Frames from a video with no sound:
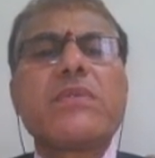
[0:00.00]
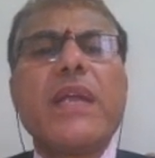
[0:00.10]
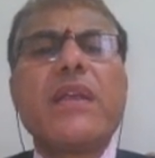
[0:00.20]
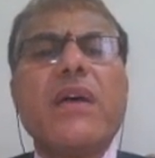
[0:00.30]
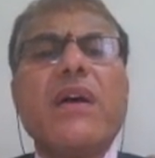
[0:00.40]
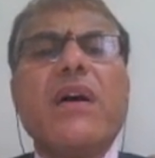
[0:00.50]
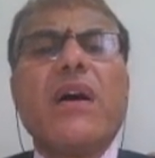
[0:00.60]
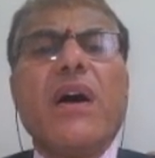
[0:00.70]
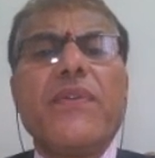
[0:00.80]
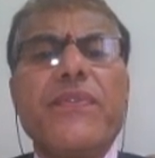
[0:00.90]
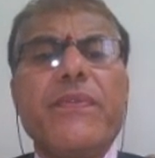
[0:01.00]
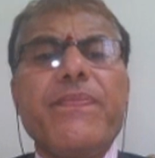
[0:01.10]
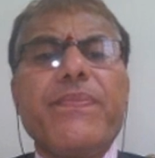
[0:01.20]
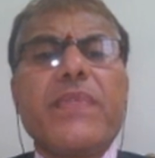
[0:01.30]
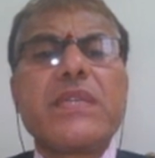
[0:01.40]
right, of
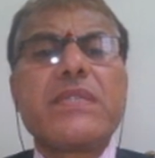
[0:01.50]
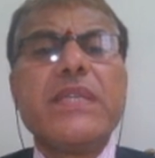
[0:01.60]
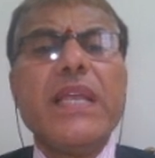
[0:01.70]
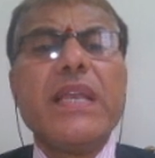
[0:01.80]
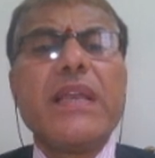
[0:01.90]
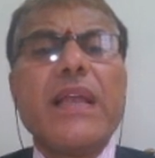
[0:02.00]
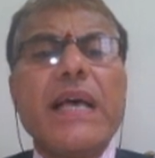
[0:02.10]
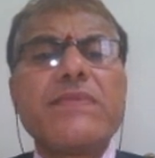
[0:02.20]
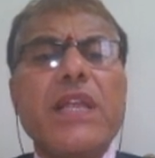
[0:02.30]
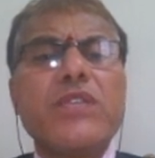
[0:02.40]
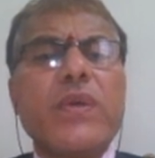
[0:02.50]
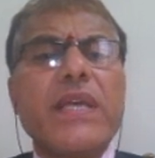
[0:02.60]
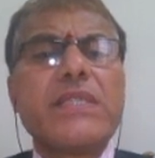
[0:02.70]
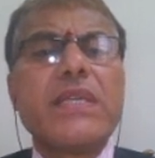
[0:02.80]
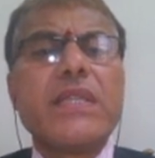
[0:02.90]
the steel. As well as you
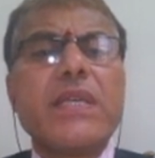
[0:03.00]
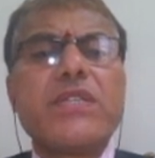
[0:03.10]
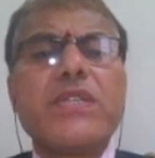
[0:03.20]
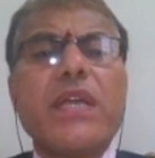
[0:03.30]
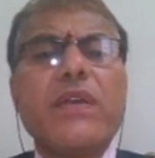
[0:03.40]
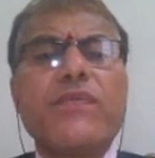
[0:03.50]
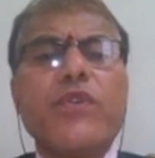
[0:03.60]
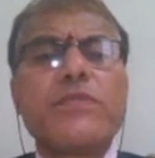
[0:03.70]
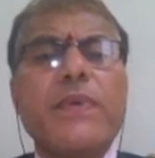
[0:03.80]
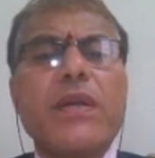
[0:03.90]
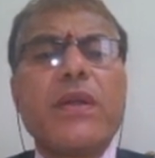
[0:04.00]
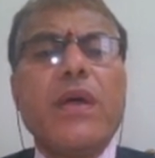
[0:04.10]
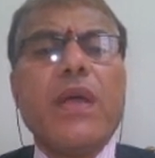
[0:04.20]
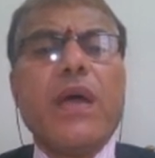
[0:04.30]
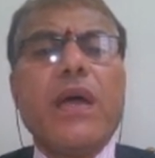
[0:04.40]
can see the shear reinforcement
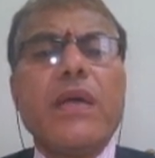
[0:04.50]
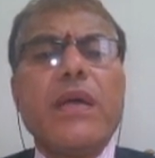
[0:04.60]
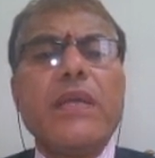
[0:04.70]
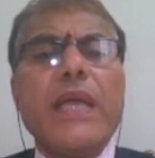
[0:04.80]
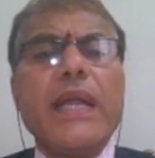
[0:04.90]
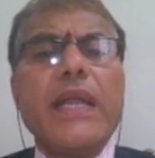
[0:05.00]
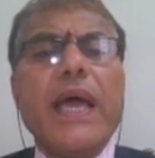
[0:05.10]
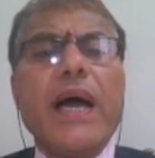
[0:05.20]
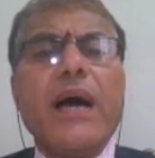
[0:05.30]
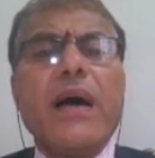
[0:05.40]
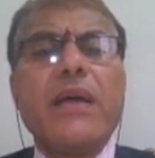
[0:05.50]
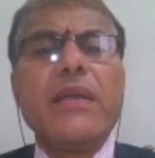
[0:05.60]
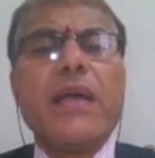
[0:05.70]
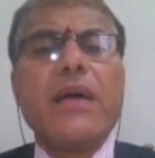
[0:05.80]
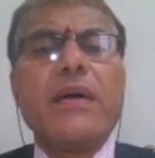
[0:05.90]
8 dia,
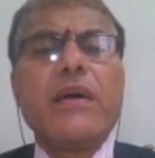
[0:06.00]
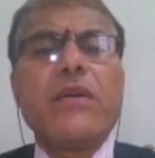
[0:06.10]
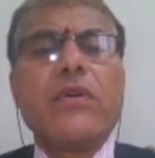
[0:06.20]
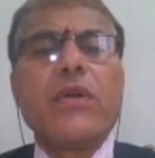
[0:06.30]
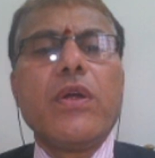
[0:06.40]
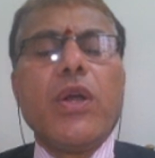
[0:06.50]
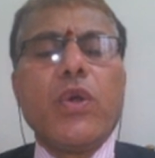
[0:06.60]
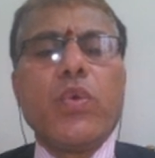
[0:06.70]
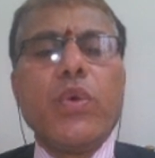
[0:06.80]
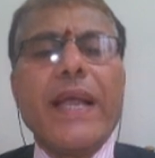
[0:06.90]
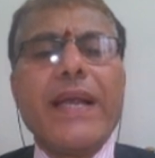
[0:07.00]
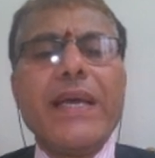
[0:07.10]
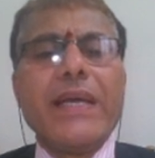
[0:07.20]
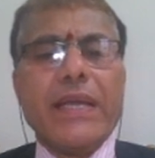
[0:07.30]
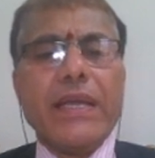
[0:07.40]
2-legged
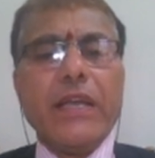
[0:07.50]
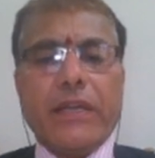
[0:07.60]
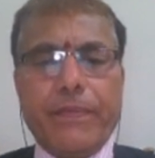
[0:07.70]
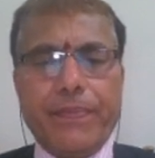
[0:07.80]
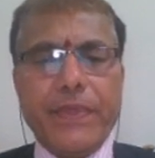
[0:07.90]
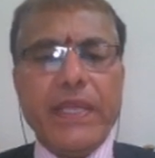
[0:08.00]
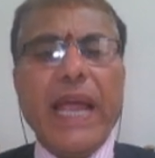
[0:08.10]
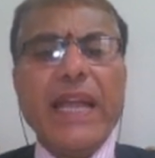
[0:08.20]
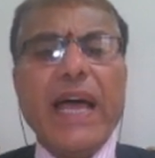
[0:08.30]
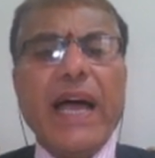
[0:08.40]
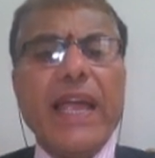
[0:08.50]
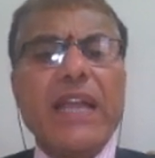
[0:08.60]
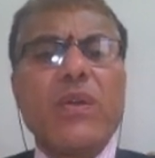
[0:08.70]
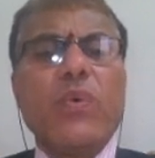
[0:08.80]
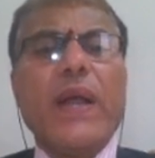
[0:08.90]
8 dia
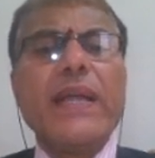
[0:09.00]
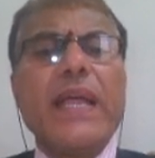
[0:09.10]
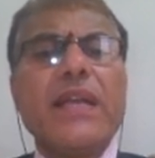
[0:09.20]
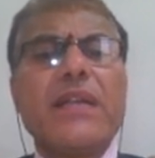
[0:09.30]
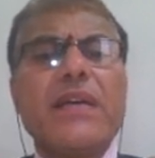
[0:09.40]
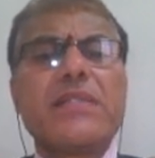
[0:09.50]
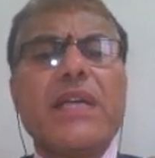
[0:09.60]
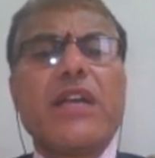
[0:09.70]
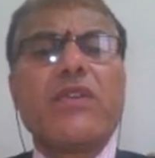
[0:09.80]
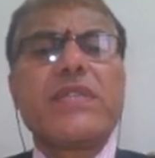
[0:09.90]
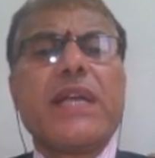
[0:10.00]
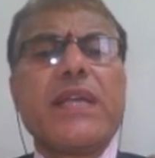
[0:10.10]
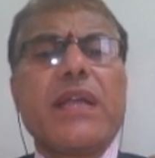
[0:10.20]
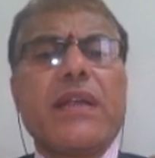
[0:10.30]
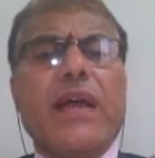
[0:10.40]
at 110 center to
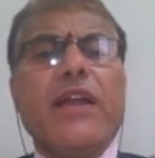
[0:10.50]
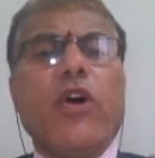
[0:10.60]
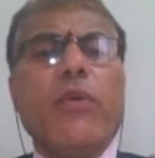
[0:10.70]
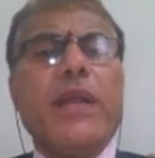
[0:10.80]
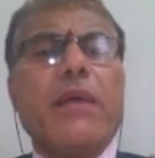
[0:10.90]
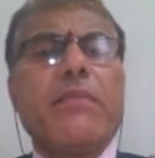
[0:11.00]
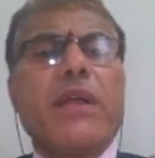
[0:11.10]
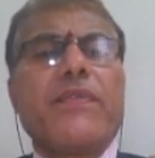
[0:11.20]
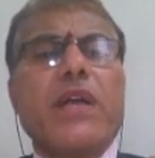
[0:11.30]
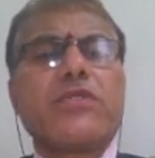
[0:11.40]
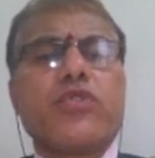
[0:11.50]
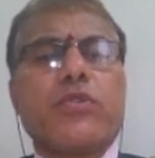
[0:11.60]
center. And how many number of rods